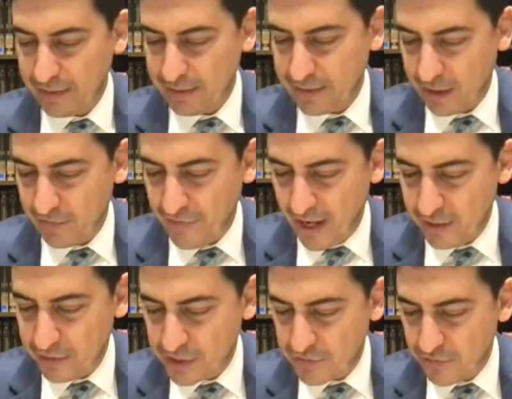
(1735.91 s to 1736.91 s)
de
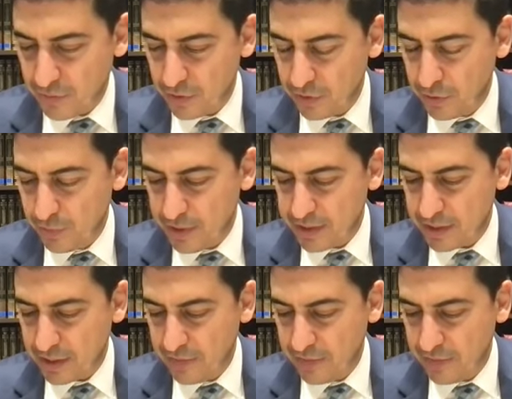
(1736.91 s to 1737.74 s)
Tarvayu Sviralhu Benisa